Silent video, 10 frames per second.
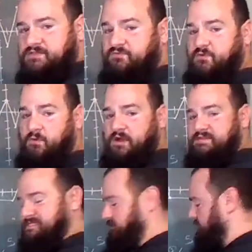So if we were at
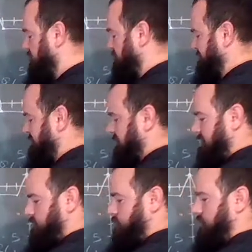0,
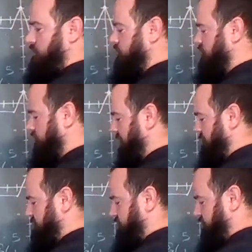we go to the
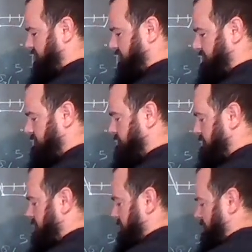right 3,
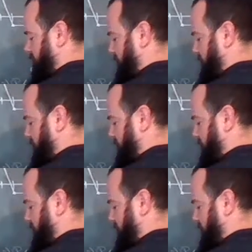and we